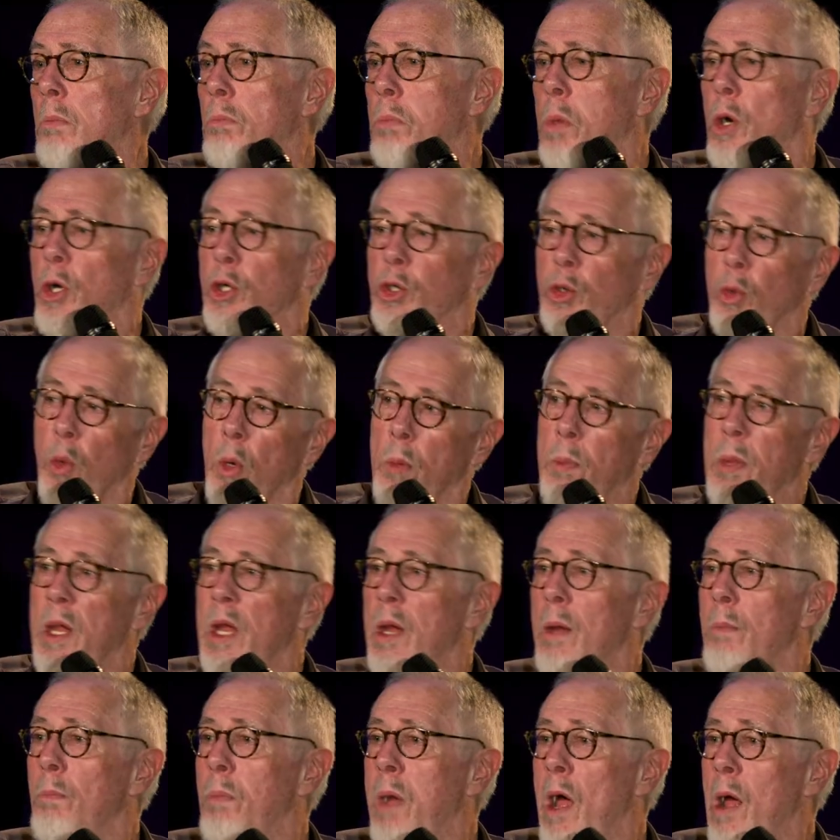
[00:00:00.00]
Books were
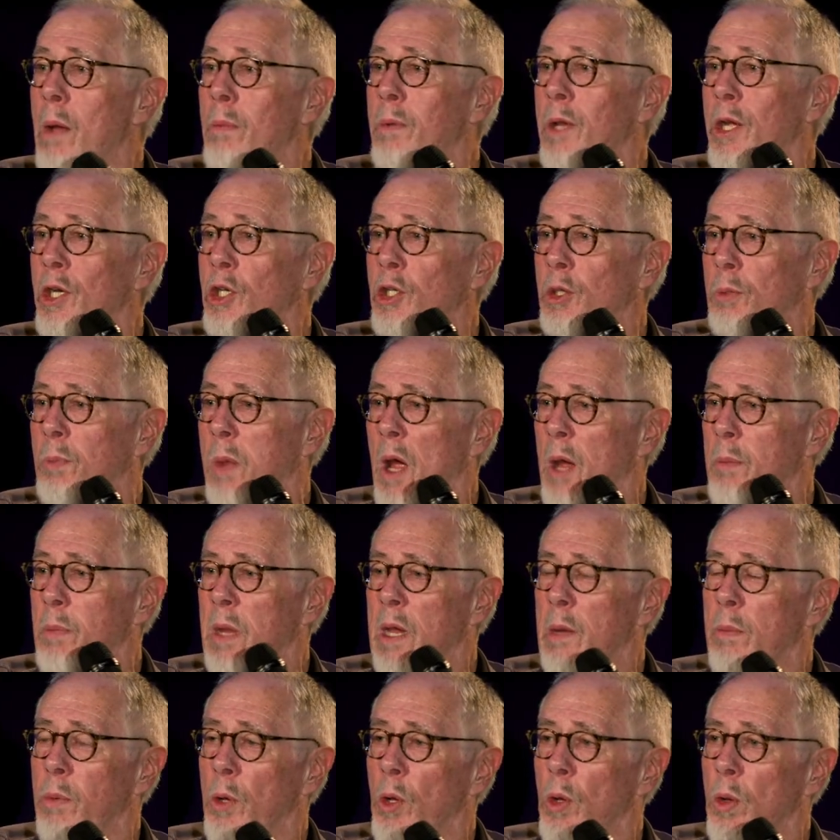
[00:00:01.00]
being published by
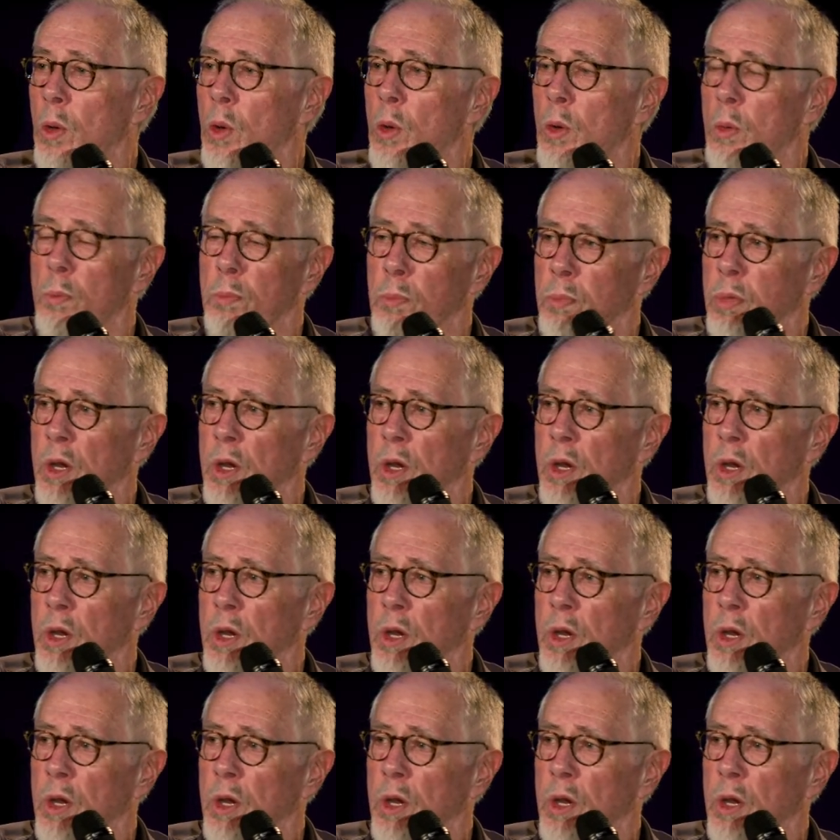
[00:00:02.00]
people who